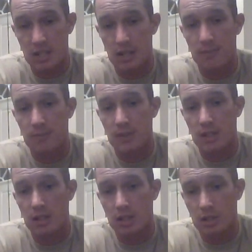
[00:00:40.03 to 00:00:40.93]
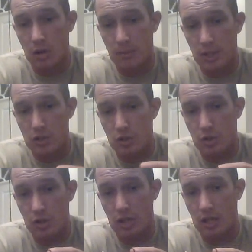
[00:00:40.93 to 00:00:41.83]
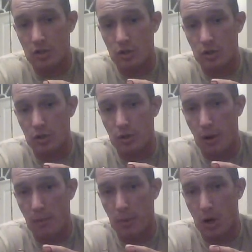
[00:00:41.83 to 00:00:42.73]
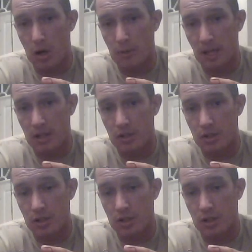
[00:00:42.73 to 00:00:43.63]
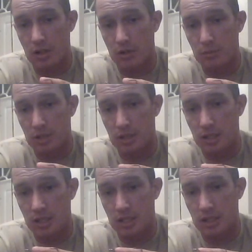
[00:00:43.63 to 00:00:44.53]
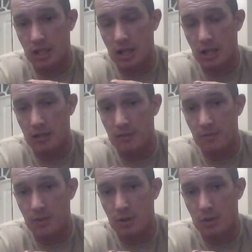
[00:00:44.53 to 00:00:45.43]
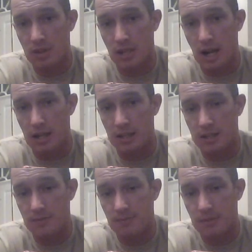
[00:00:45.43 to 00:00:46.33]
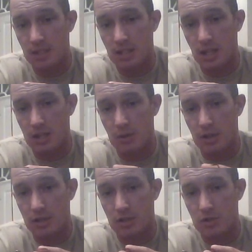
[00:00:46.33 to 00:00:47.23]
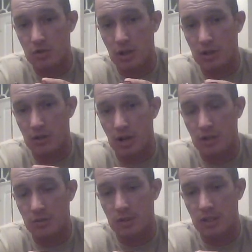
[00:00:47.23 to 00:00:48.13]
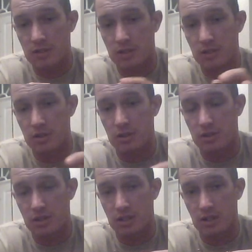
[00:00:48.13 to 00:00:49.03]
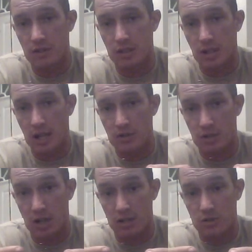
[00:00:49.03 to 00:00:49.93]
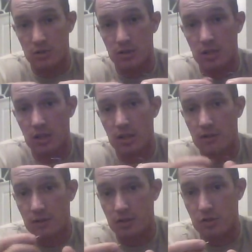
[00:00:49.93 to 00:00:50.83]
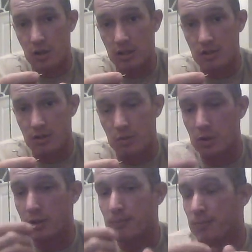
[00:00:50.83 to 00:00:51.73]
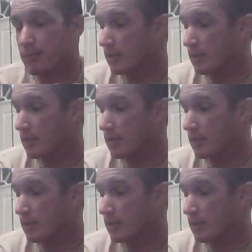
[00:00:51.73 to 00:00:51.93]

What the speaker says: Okay, you want to make sure that your barb and hook are completely in line with the eyelet. Okay, you want it to go straight across, and what that's going to do, it's going to give it the natural contour for the straightness of the worm.